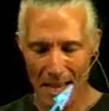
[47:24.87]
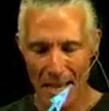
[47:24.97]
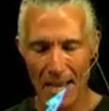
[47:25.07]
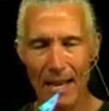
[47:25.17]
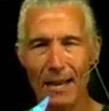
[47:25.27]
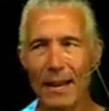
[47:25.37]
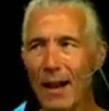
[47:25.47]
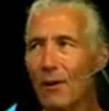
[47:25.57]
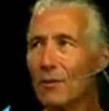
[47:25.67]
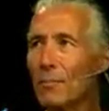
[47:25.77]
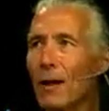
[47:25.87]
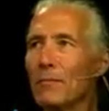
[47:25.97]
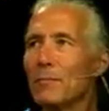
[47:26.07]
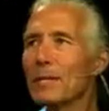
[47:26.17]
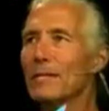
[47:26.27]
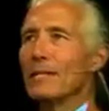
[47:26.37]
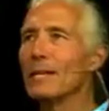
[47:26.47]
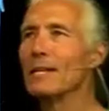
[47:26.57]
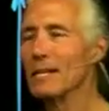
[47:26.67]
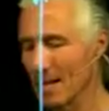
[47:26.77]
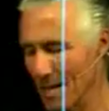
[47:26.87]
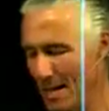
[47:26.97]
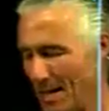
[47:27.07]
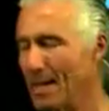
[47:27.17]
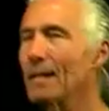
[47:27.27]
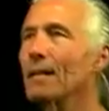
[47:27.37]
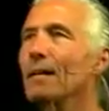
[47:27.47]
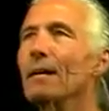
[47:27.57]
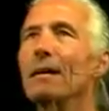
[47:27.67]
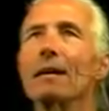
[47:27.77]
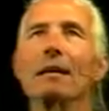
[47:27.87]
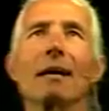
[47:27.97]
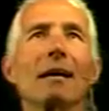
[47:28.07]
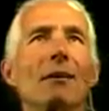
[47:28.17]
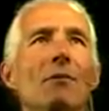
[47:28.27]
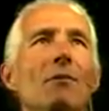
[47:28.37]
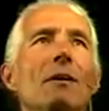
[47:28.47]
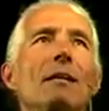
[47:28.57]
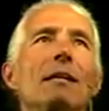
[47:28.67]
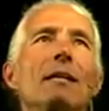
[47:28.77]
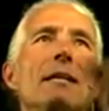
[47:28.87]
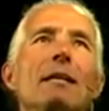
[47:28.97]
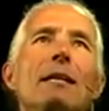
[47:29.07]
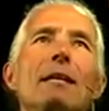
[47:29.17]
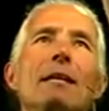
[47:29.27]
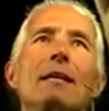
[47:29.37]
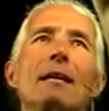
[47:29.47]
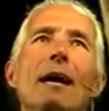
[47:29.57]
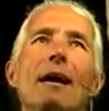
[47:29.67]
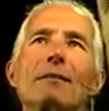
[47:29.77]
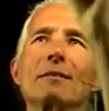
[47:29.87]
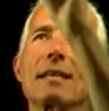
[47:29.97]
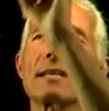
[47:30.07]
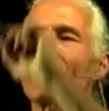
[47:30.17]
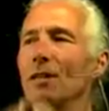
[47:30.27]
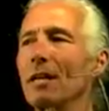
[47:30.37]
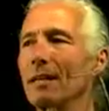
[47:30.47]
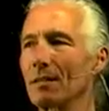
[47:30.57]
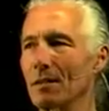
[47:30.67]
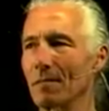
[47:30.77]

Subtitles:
And now the problem is, how does that change?